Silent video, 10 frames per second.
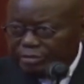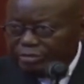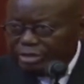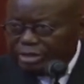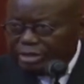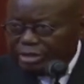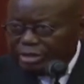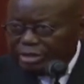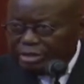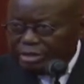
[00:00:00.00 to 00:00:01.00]
And
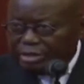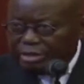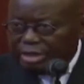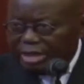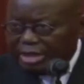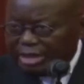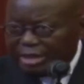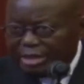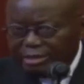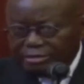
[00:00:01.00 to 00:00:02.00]
the, the
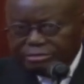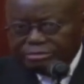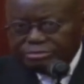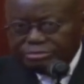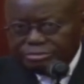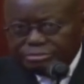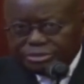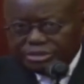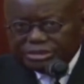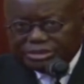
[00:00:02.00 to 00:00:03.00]
hunger,
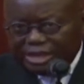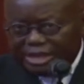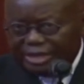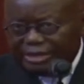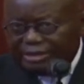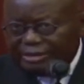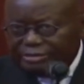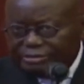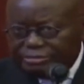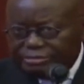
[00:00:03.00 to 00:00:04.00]
the desire,